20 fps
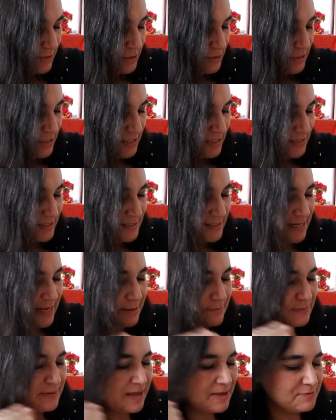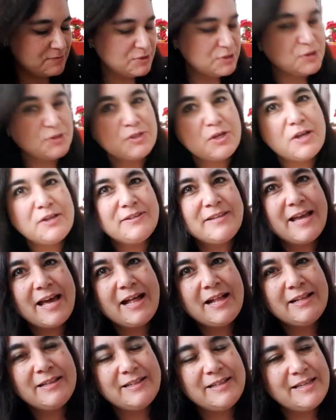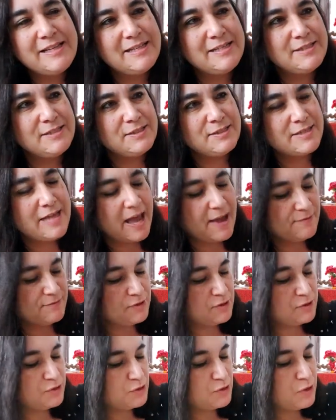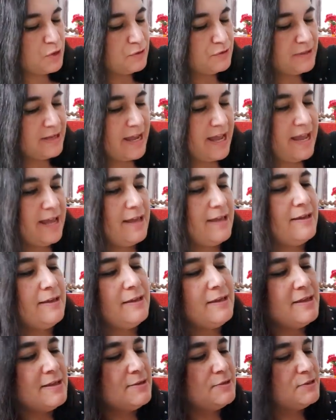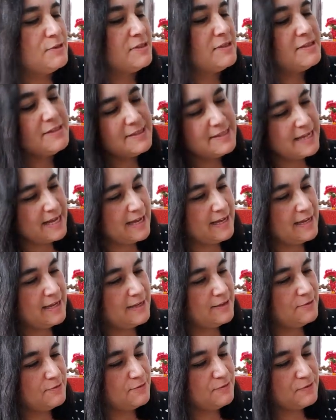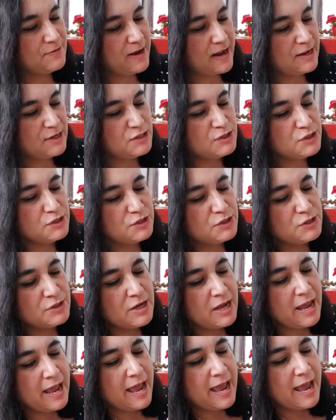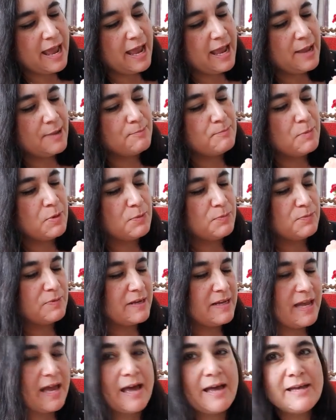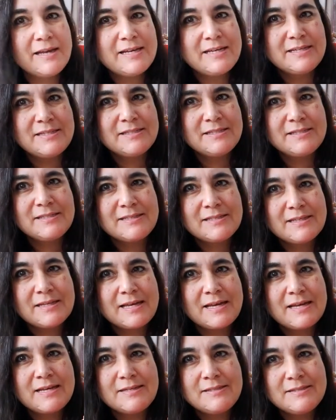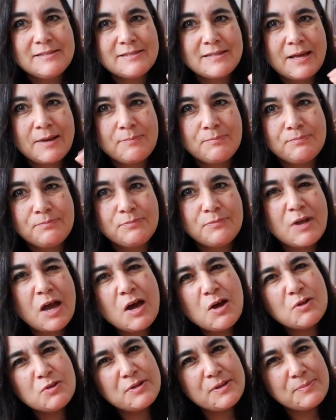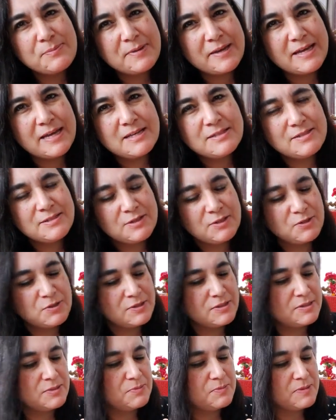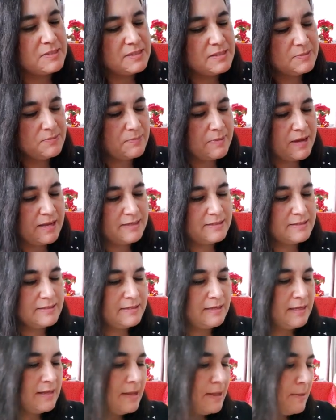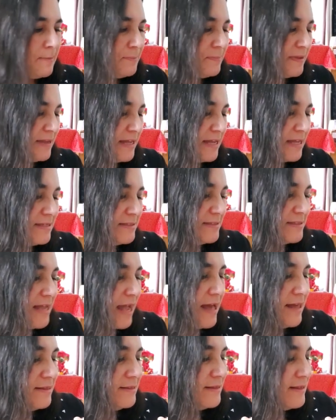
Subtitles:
She is named after Chantelle, is after chanter, to sing in French. And Maria is because, not only because of Christmas, but because I